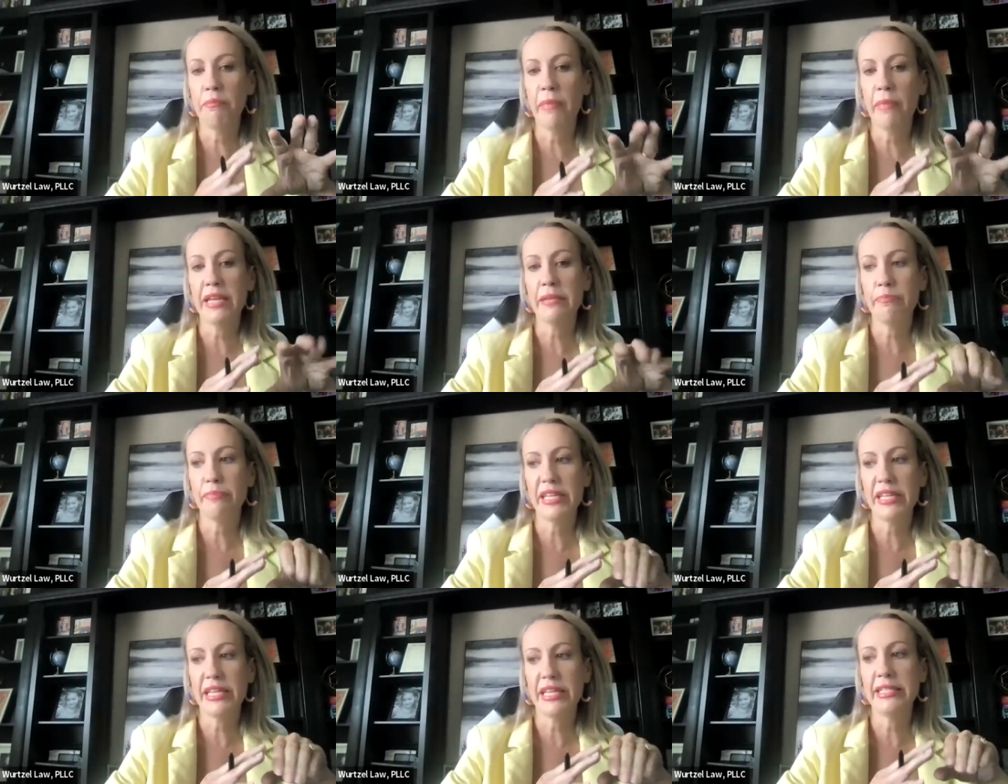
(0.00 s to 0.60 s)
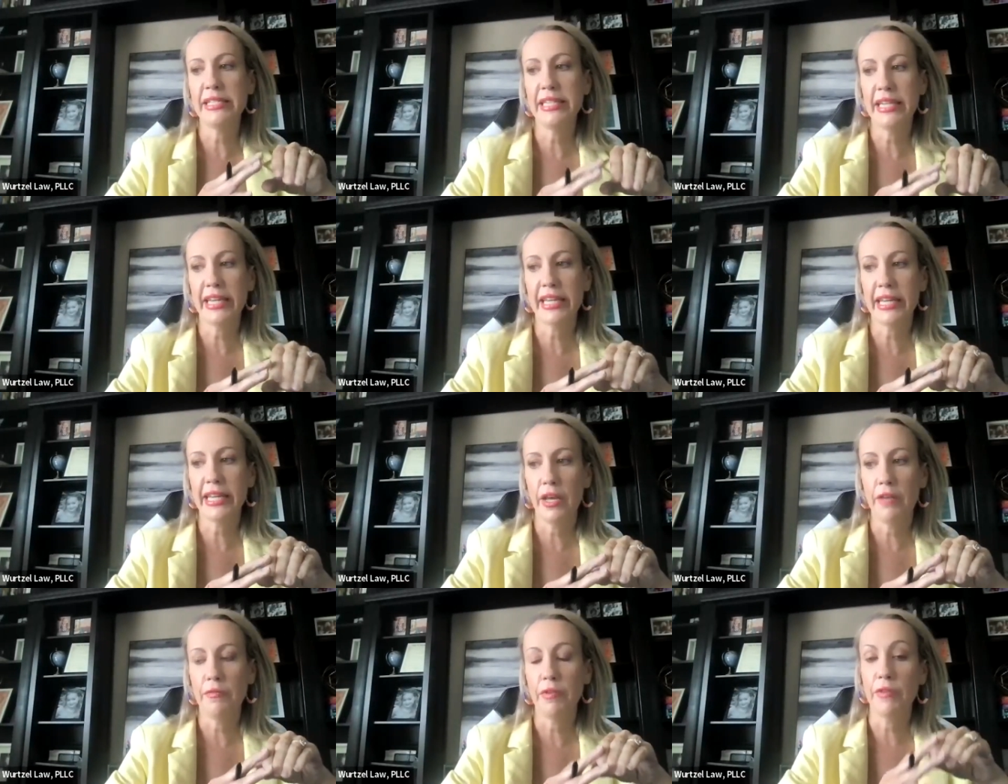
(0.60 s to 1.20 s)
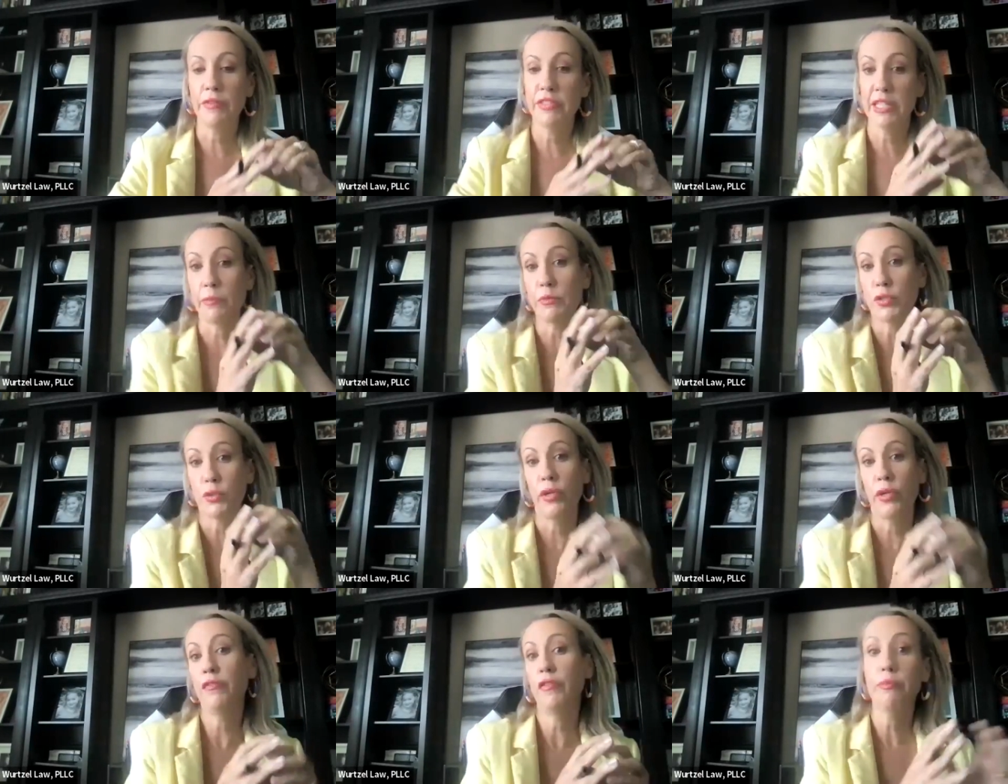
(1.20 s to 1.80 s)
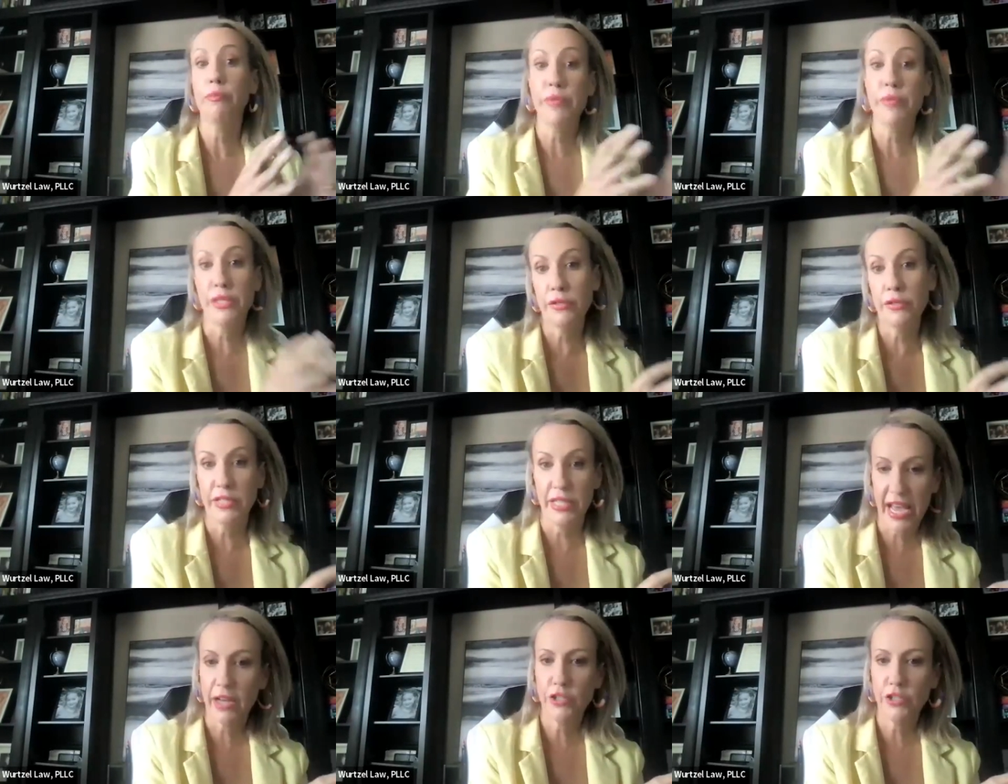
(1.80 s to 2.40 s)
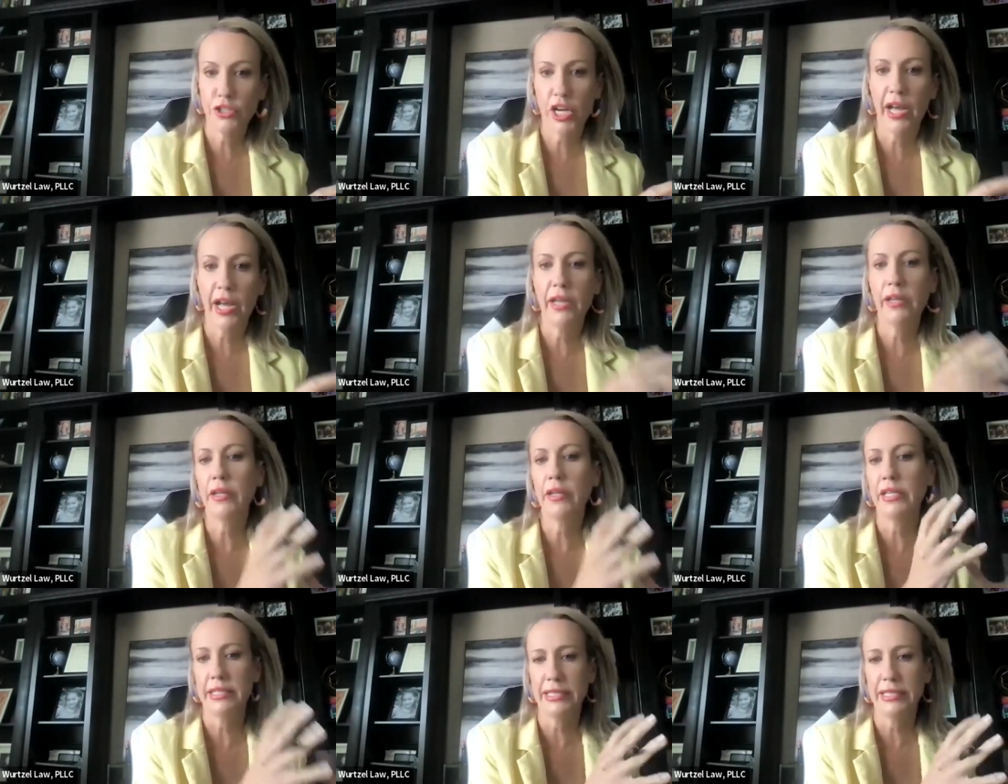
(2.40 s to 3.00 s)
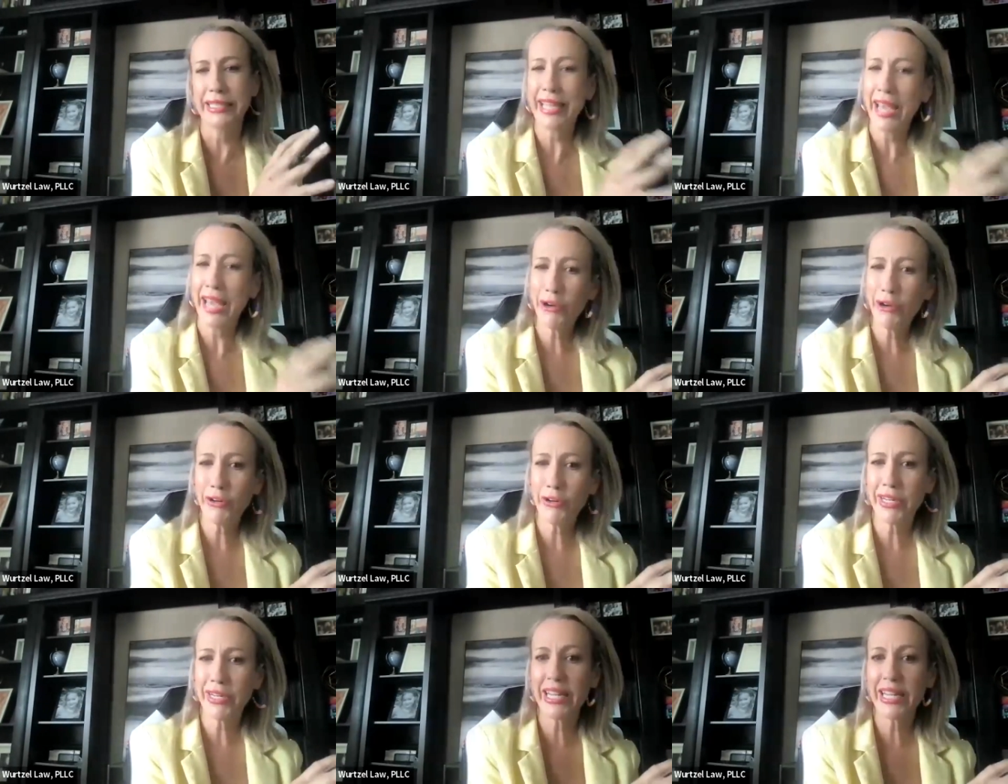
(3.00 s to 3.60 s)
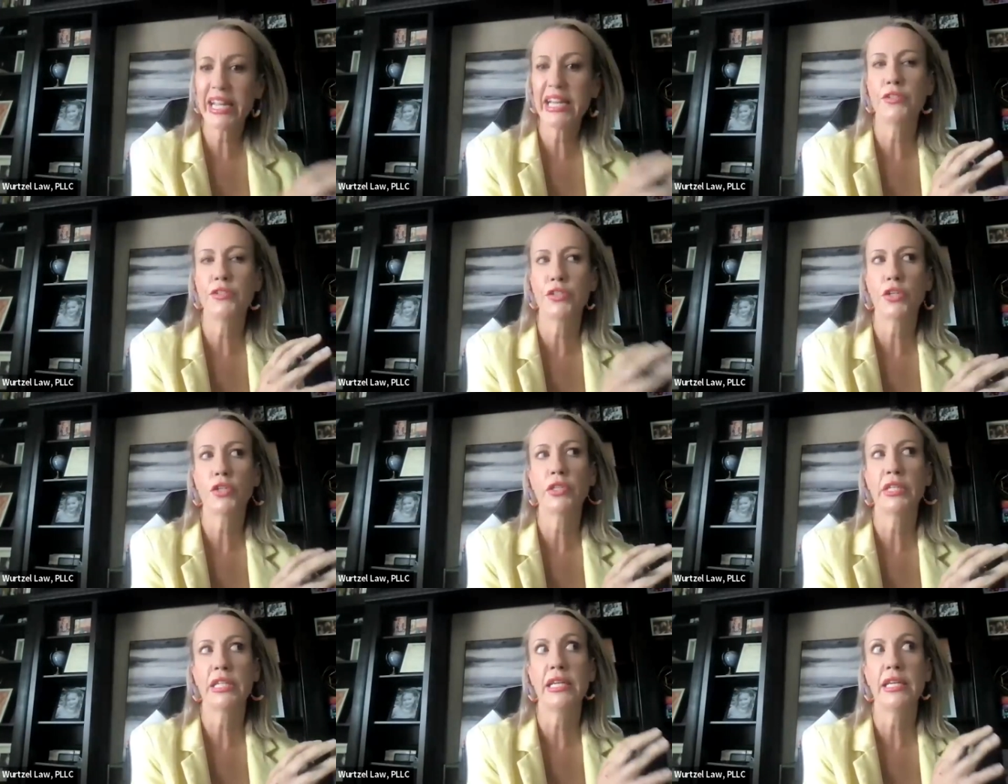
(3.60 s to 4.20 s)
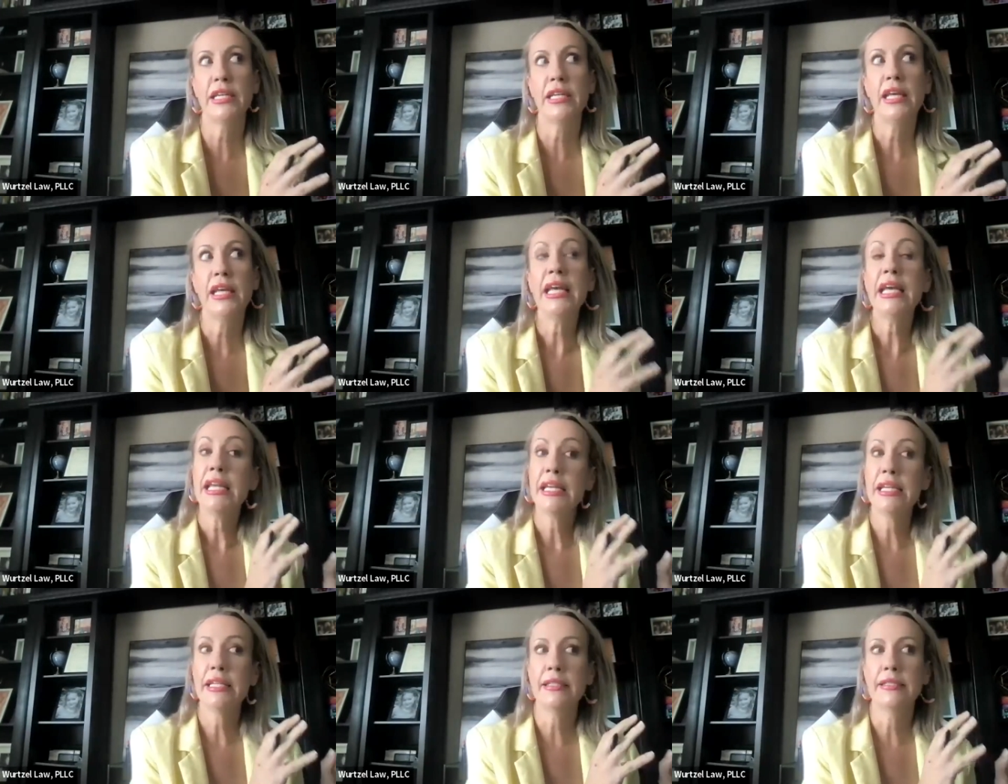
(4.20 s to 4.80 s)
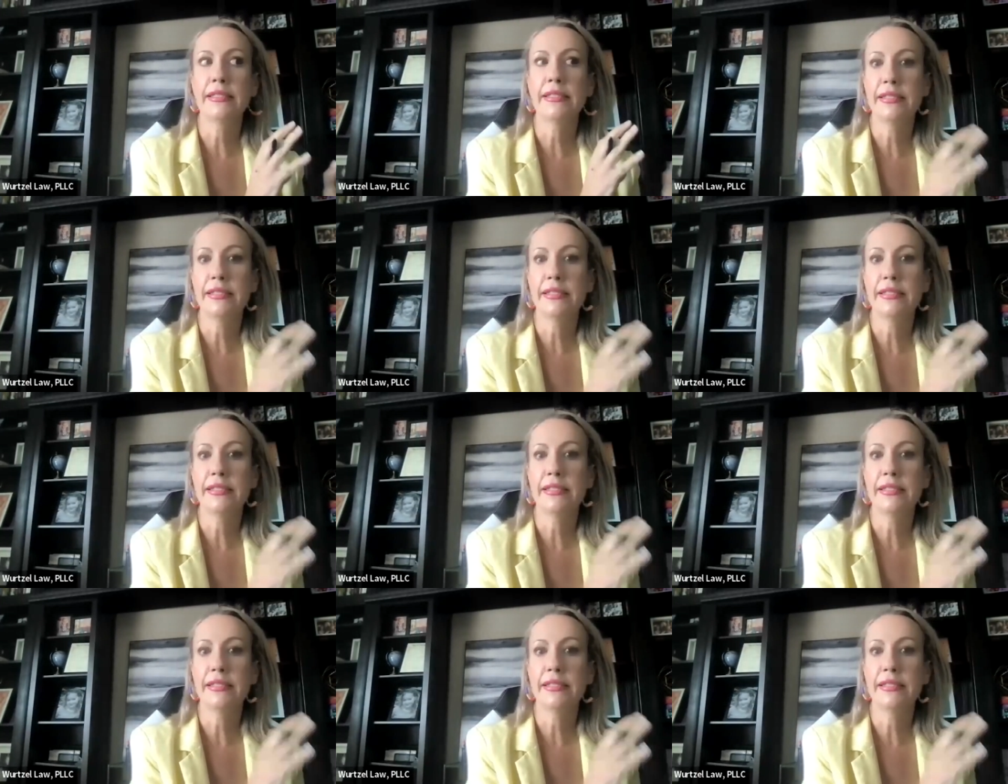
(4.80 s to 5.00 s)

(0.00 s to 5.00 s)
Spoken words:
might be indicative of some sort of abuse that child is encountering, and certainly is